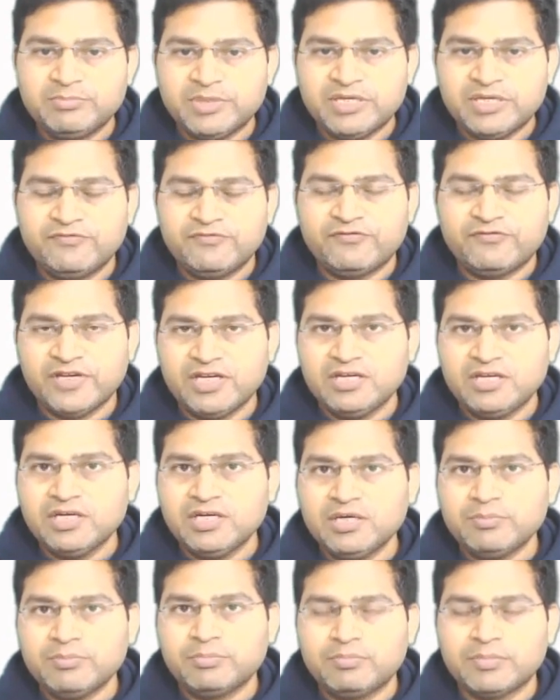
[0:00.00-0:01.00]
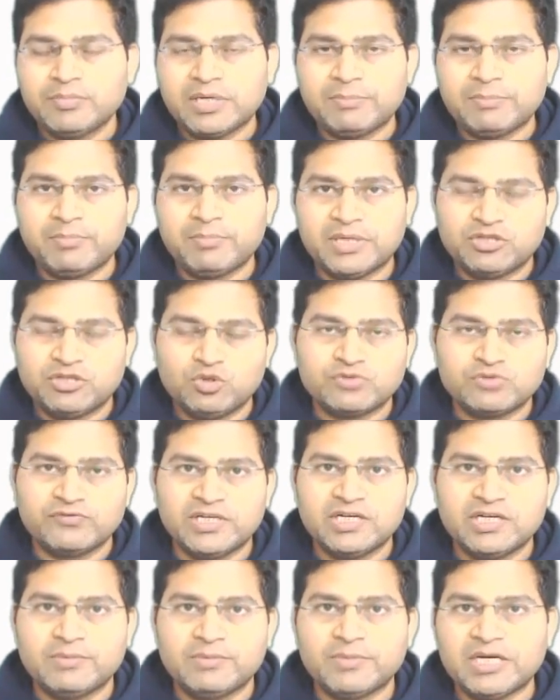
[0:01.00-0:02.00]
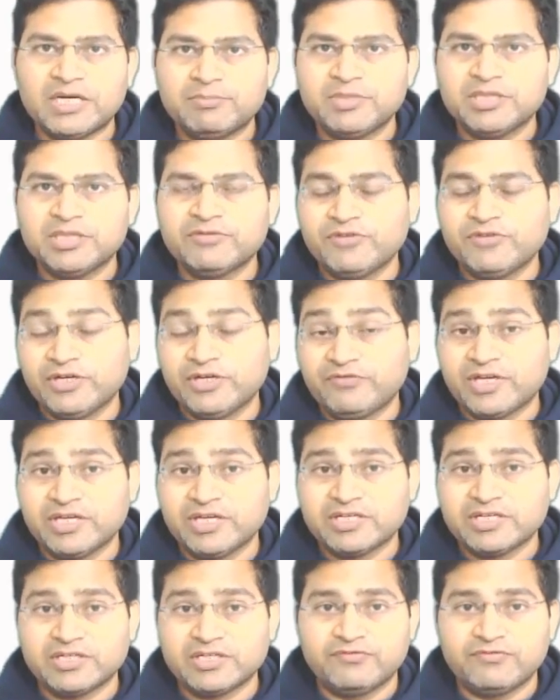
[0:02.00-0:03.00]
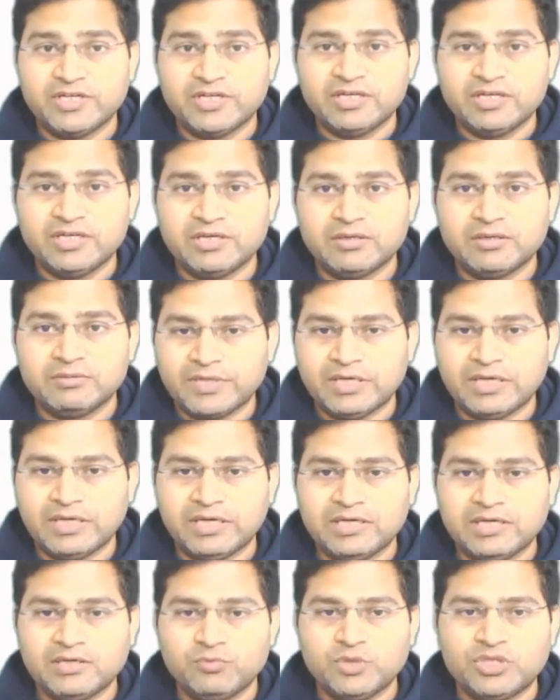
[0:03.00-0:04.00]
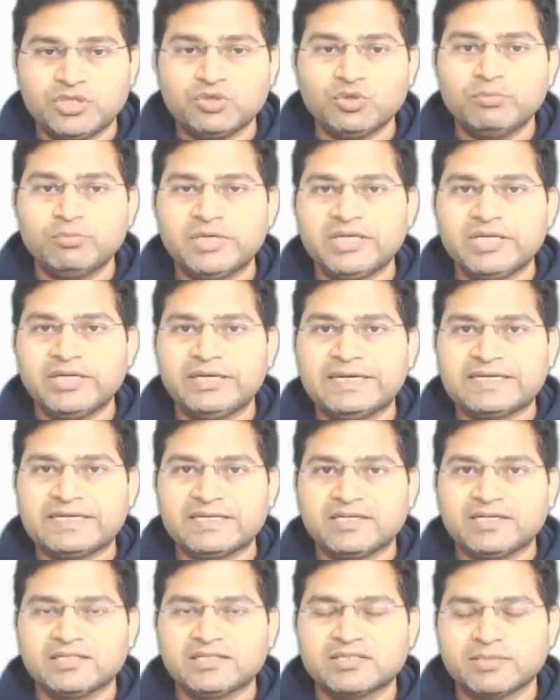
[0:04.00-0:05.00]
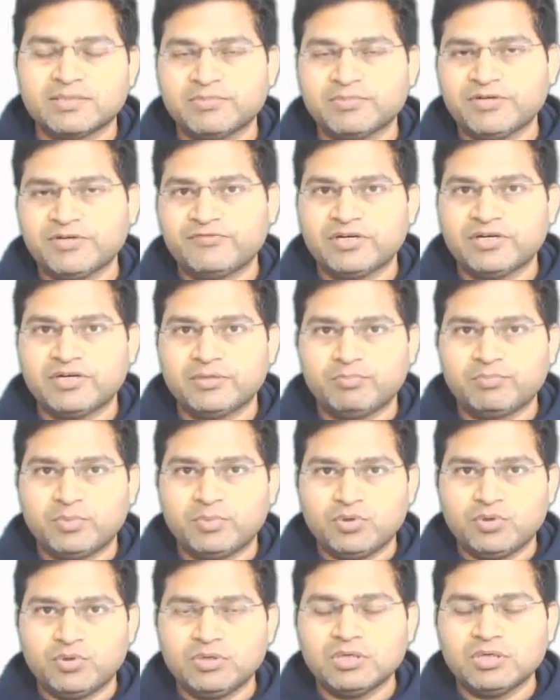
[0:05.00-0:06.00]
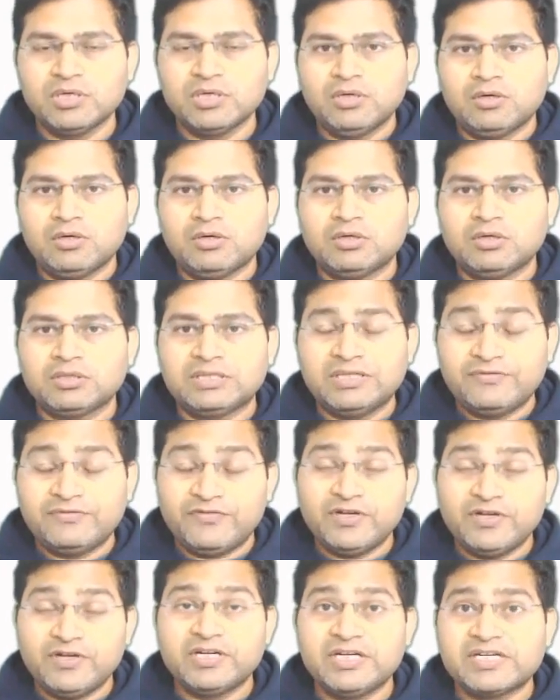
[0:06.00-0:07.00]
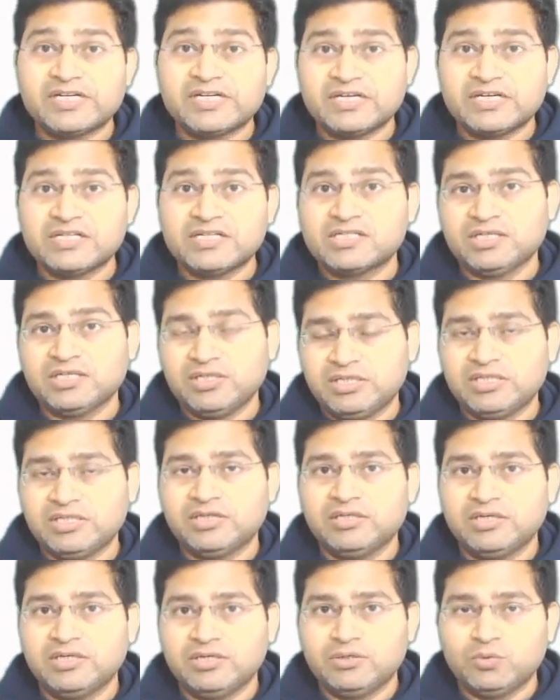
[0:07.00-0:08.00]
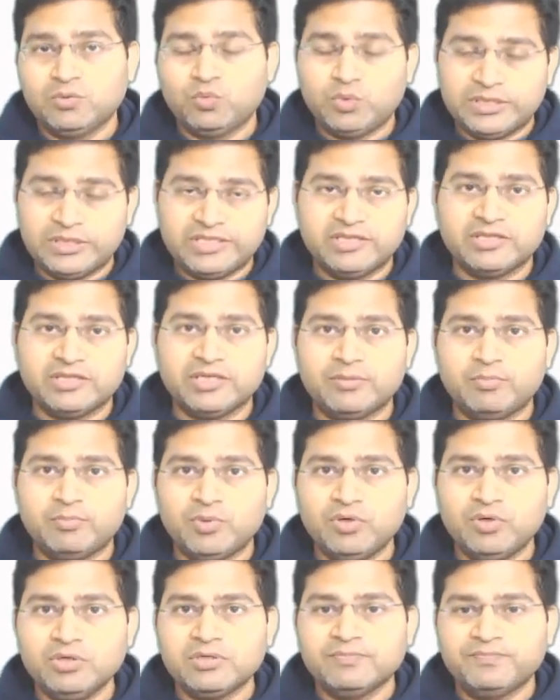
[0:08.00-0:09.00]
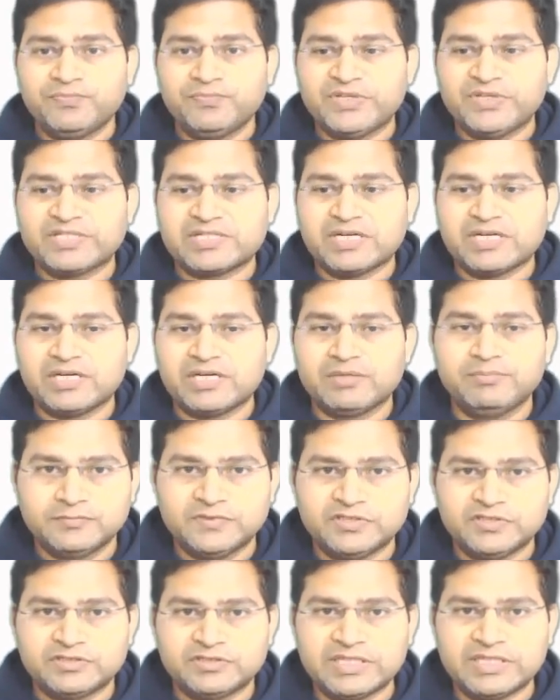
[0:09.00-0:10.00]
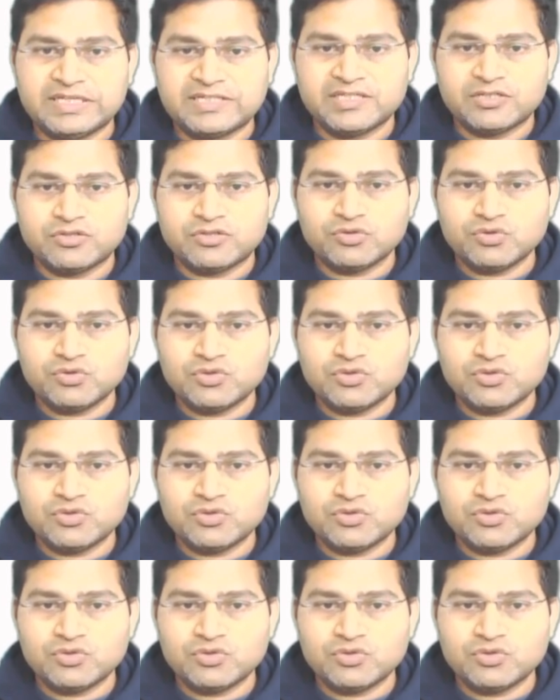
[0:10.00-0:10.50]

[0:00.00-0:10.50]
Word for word: be failure uh, but those failure might be the verification failure and we should be getting some different report or the different details within within the report this time so selected two